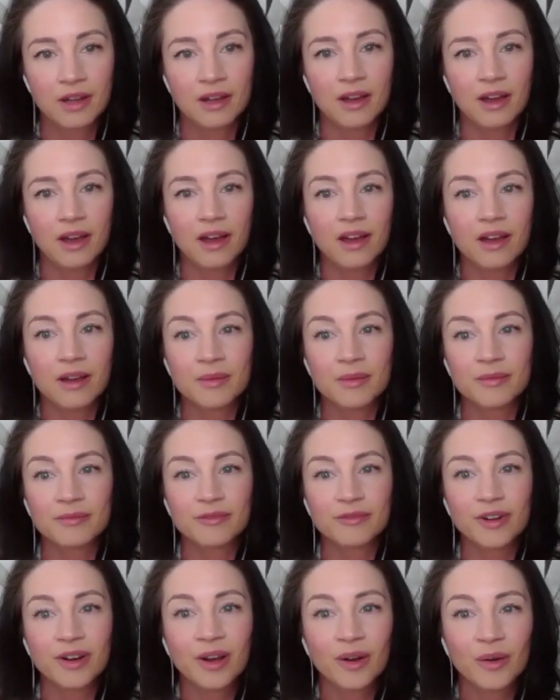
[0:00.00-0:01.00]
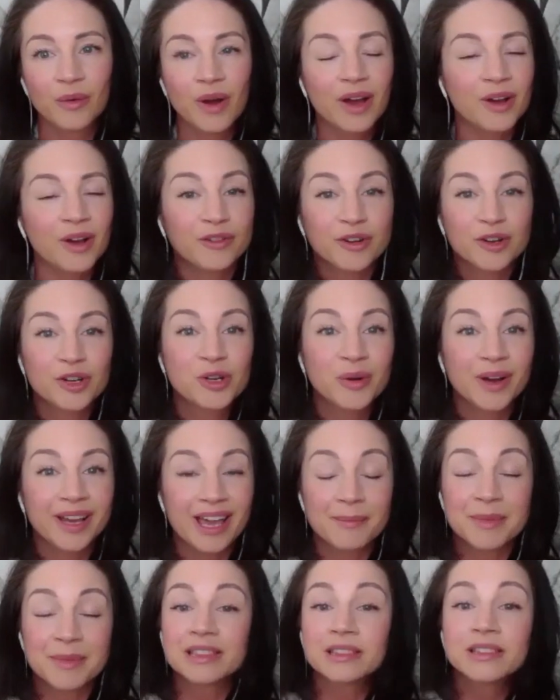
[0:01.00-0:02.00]
Yeah. For who I
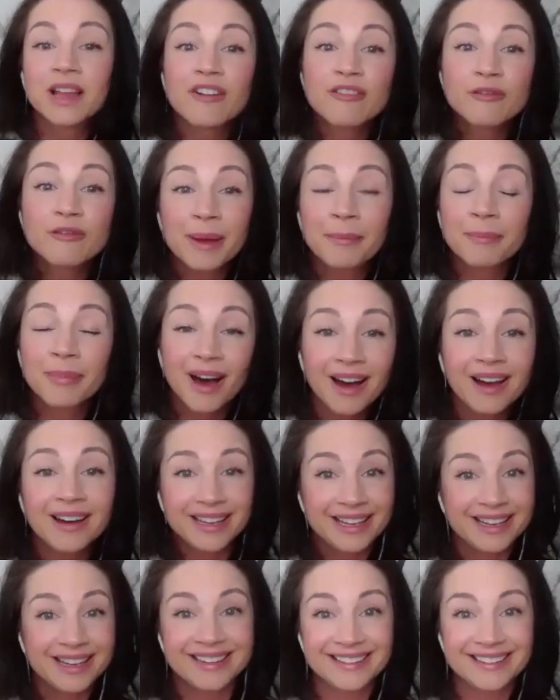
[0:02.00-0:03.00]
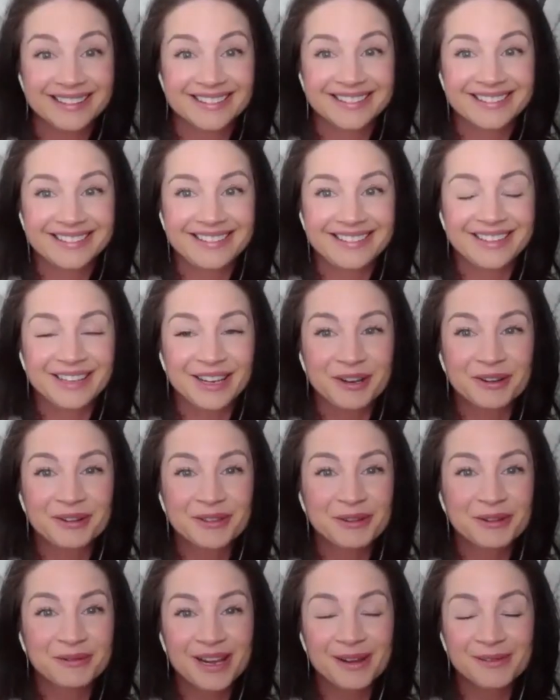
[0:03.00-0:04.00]
am and love my body, you
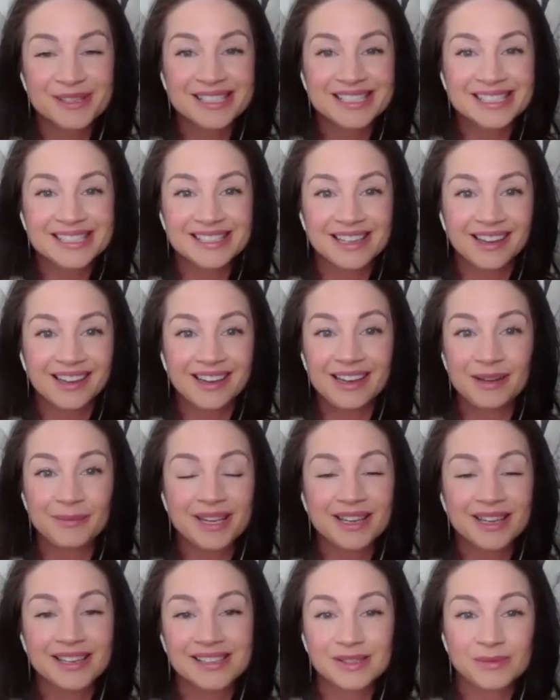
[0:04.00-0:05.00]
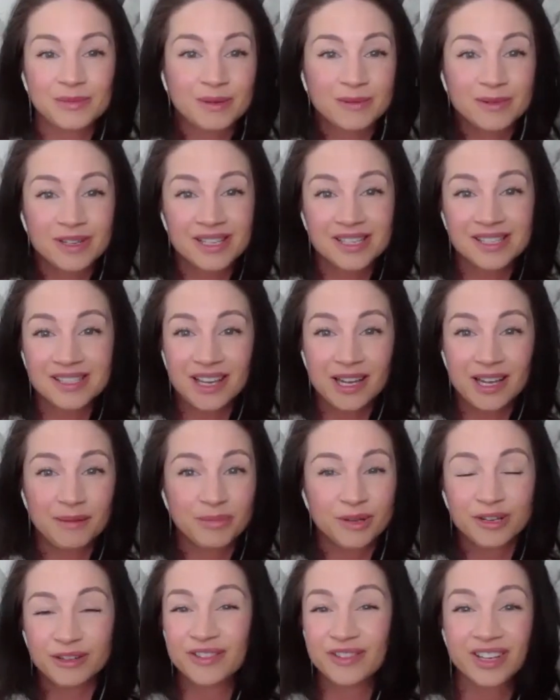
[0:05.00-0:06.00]
know, the way it was designed, because we were
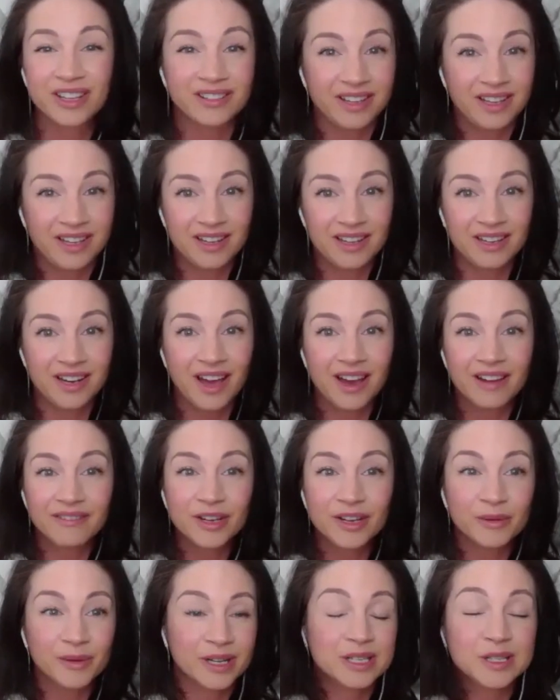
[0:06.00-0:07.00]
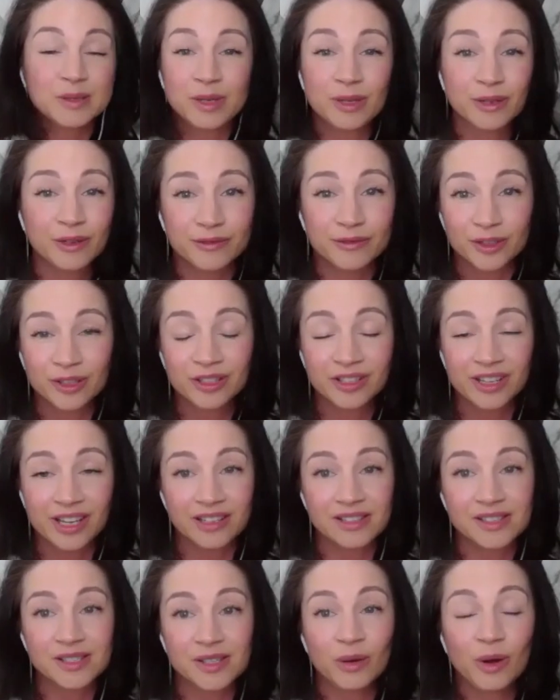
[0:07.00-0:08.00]
designed perfectly and everyone is beautiful.
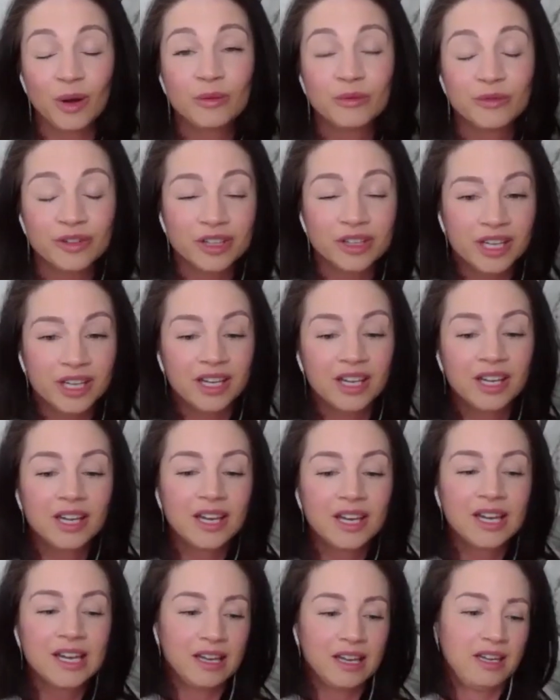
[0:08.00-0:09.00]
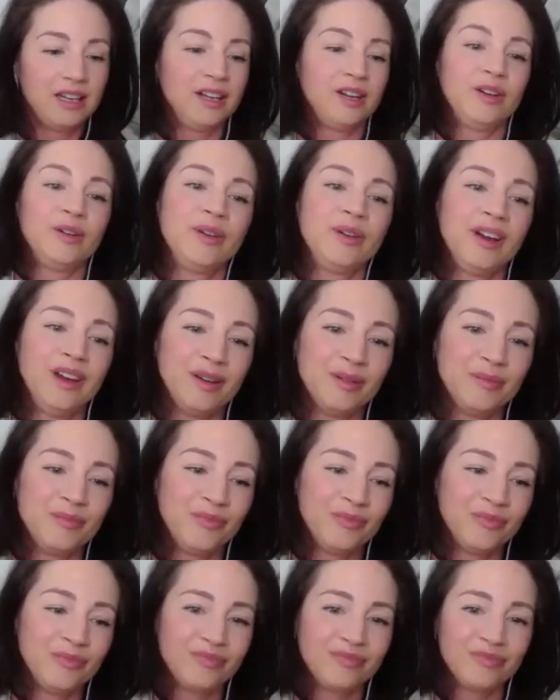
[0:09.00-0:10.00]
And so hopefully, you know,
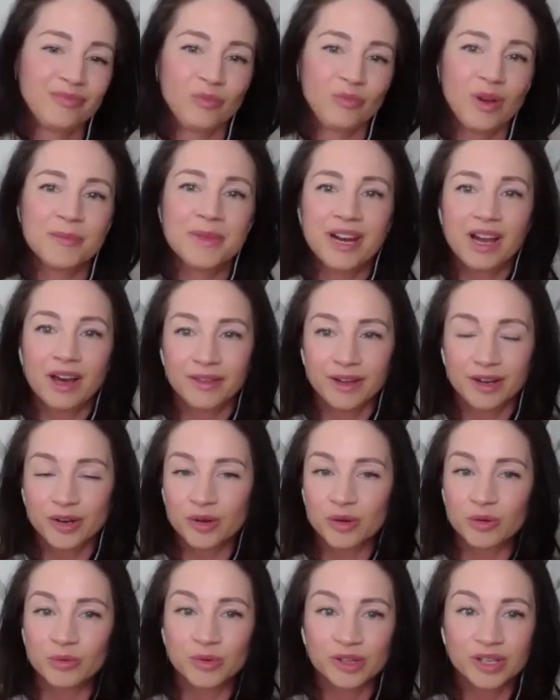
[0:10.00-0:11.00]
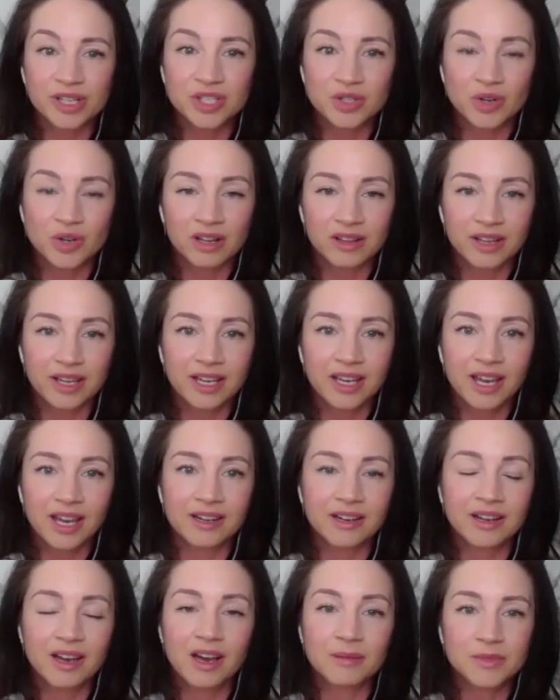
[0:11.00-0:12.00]
women out there who are really struggling
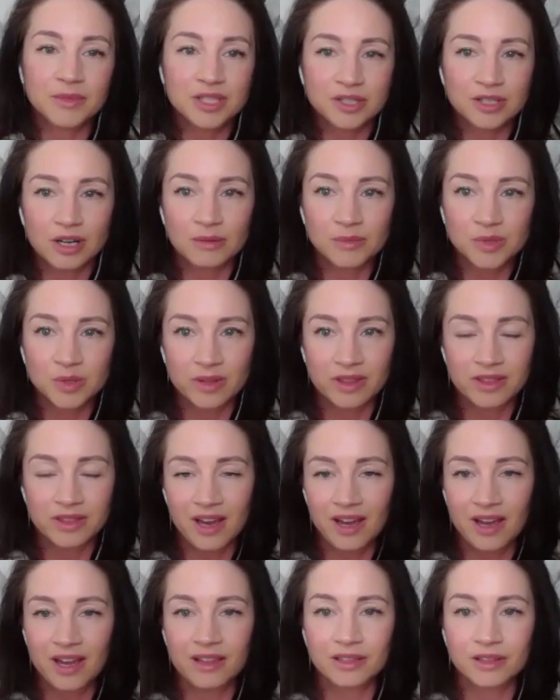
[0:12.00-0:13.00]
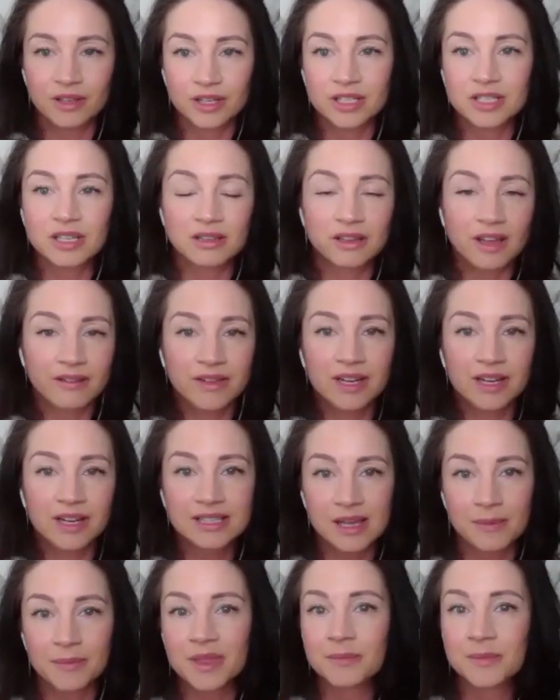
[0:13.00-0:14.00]
can come to terms with that and learn to love and
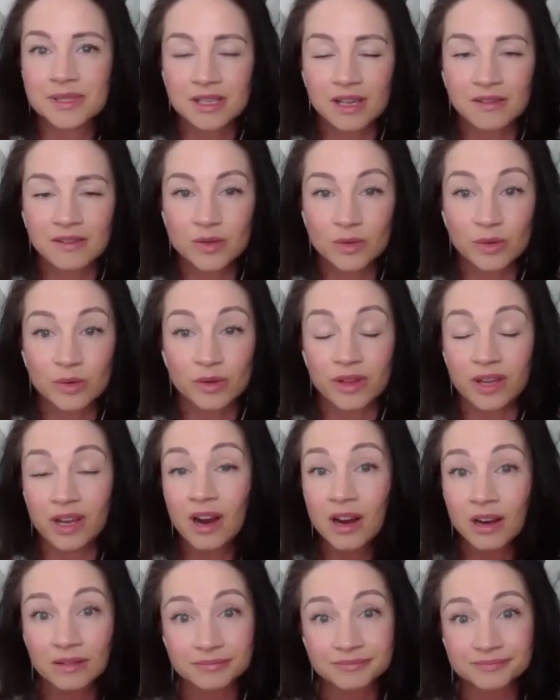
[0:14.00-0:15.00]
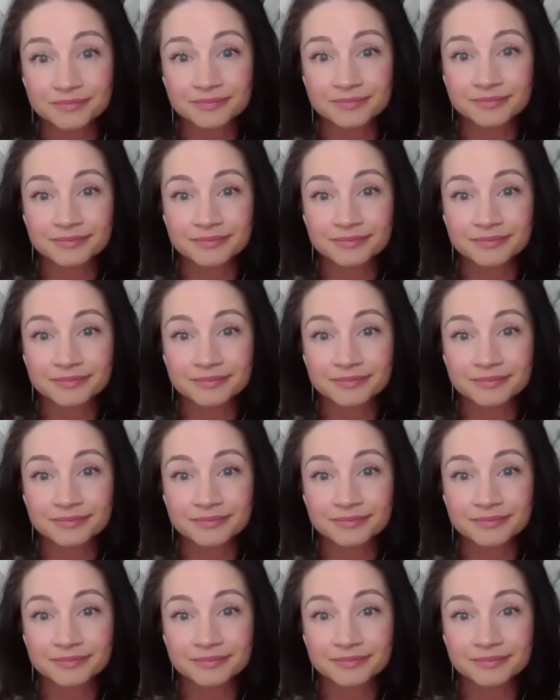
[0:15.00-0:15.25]
accept themselves for who they are.